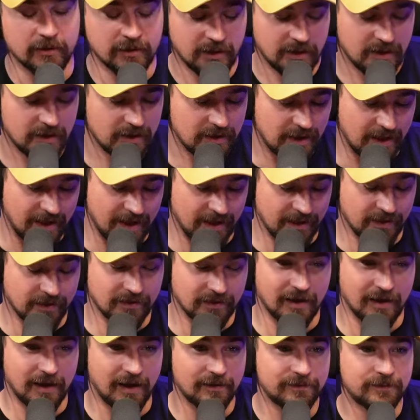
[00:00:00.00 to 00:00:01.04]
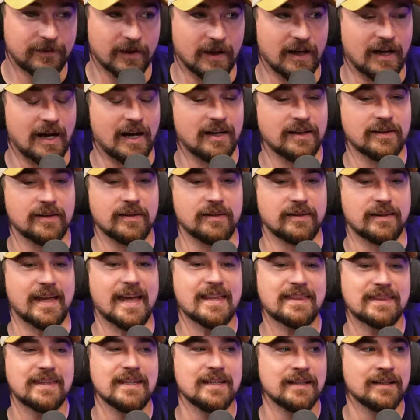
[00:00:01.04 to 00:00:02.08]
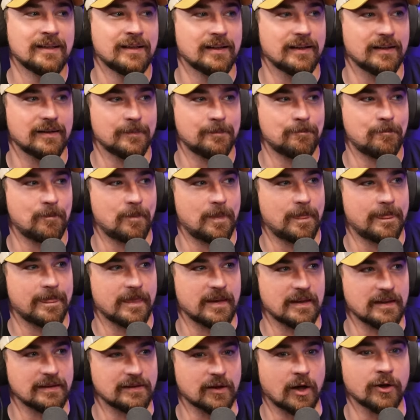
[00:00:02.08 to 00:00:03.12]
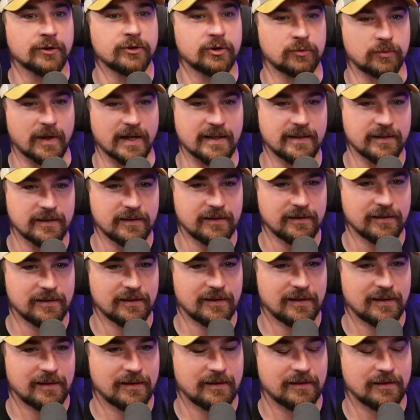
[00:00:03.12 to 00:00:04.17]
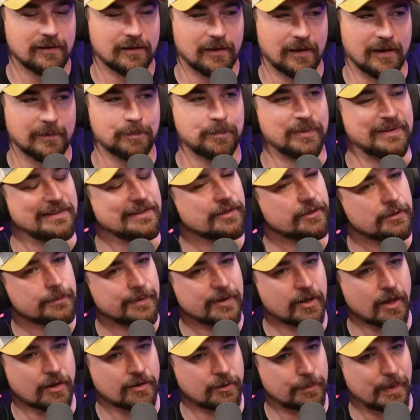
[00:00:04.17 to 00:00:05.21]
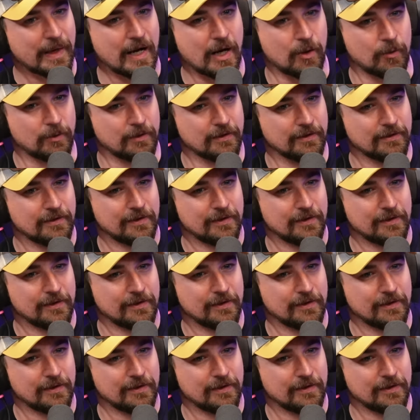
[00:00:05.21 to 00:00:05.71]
Yeah, and I, I have, that thing is underrated, uh-huh. but a little bit underpowered.